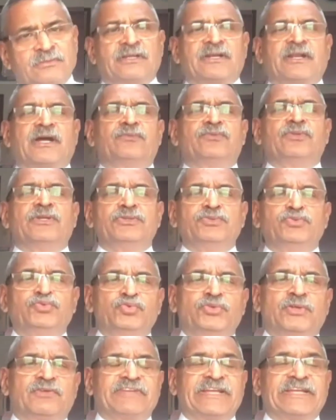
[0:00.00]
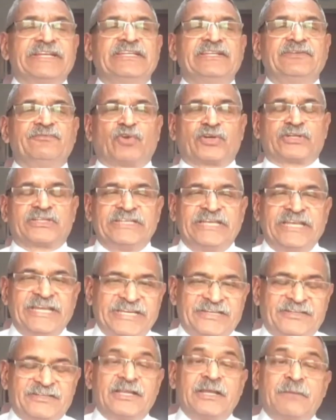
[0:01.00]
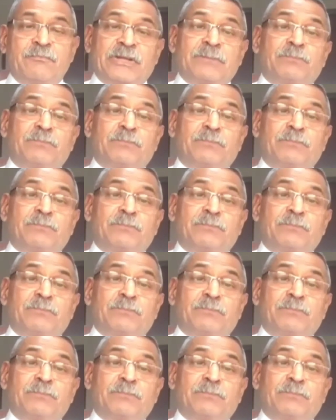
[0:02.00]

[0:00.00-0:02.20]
around June of 1948,